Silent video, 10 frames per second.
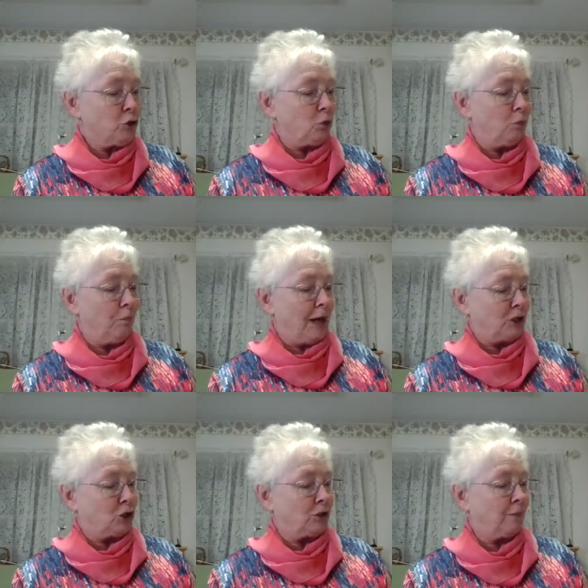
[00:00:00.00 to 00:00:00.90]
too
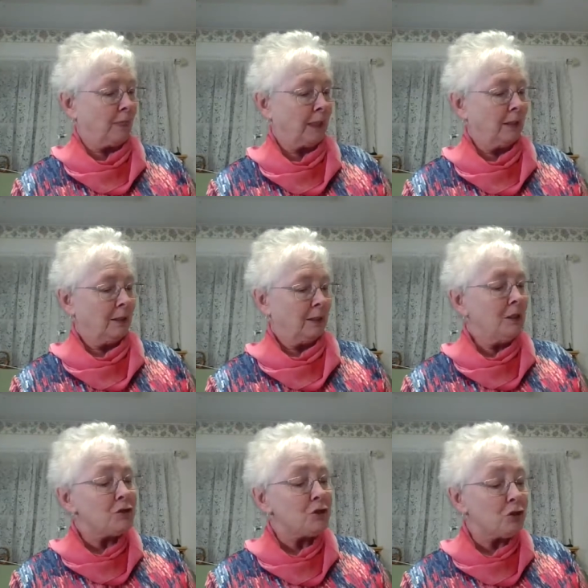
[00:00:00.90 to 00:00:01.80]
much.
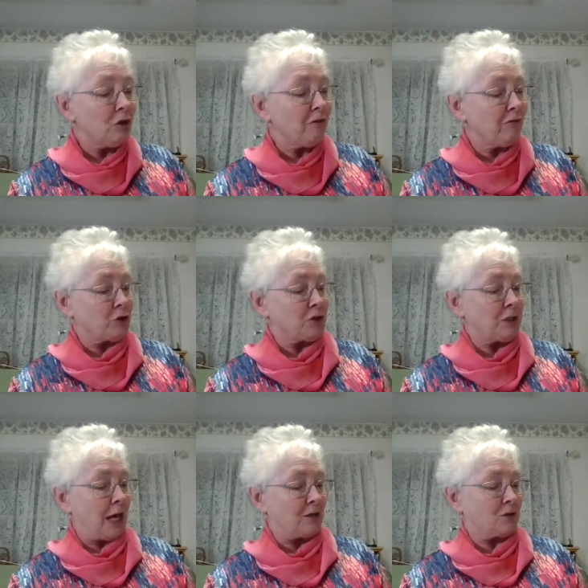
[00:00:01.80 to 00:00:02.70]
Listen to your first
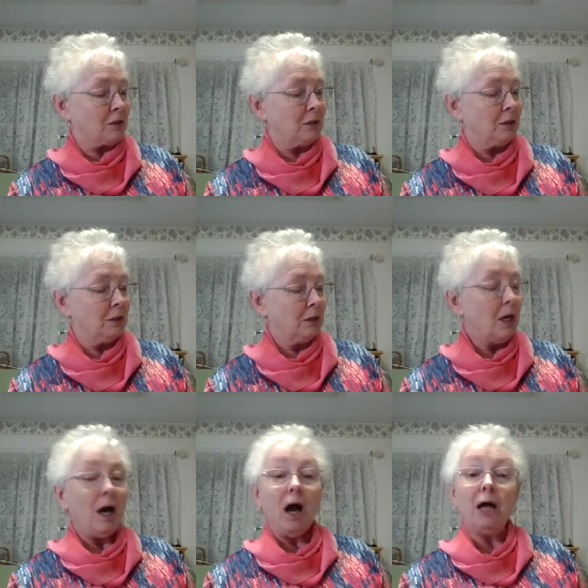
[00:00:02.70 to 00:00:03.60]
task.
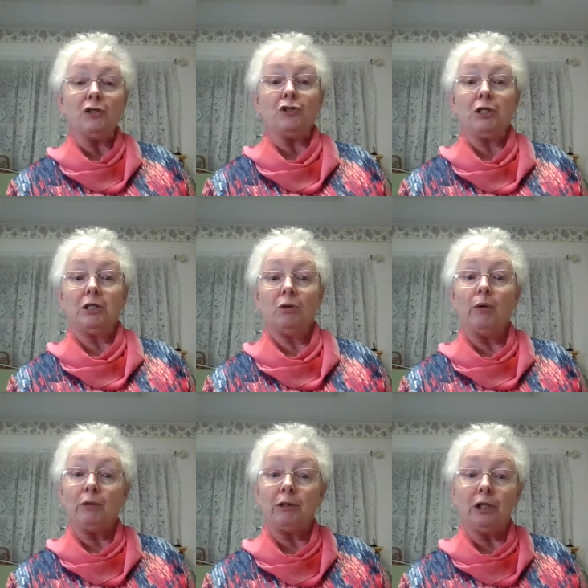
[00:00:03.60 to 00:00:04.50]
I see
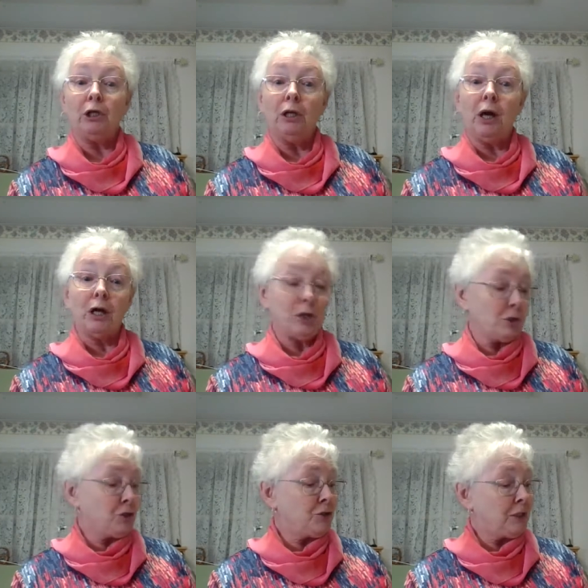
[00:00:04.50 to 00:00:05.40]
we're in a
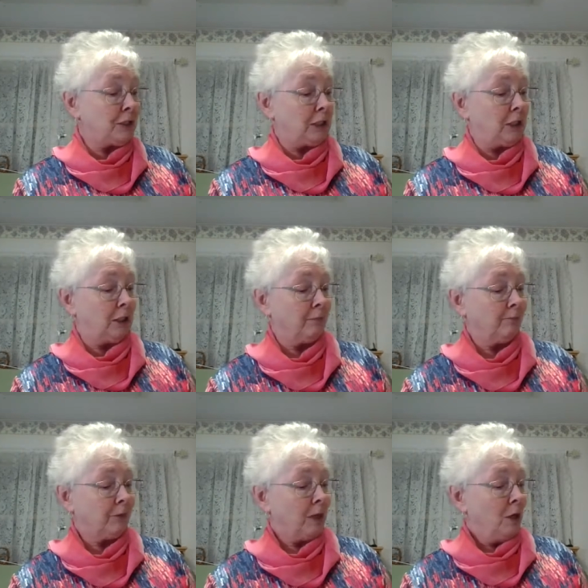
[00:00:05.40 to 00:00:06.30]
large city.
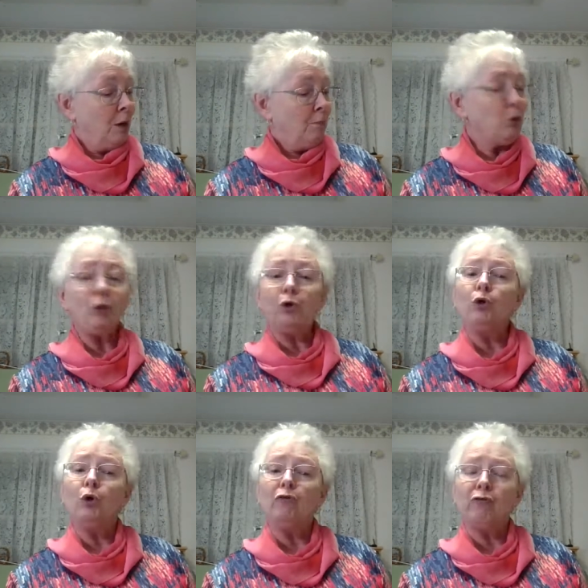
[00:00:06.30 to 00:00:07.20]

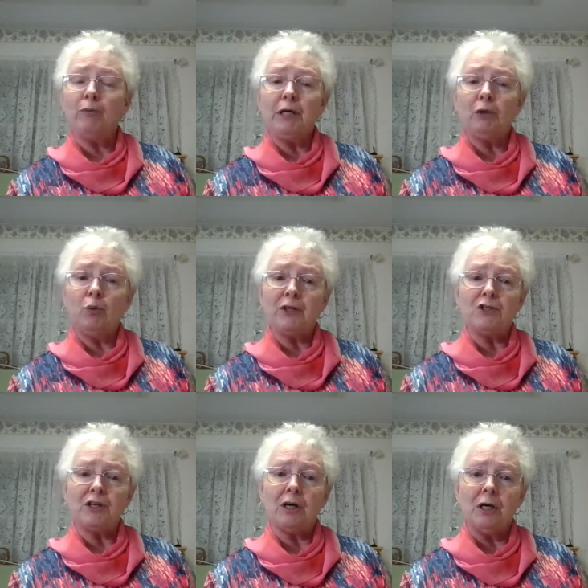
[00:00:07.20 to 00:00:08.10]
Procure for me at
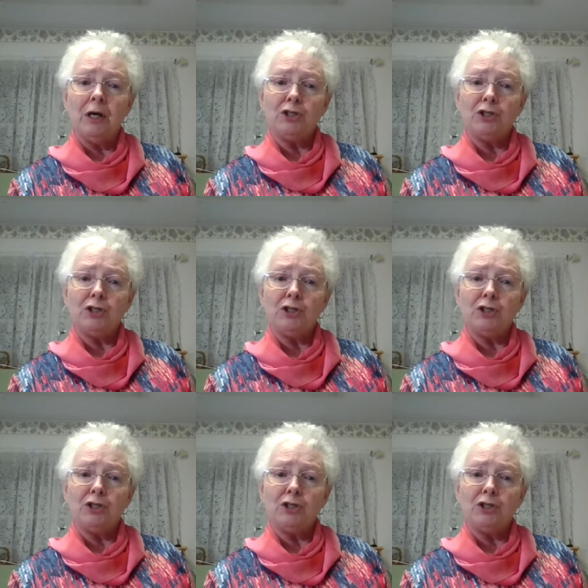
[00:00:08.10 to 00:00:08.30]
once a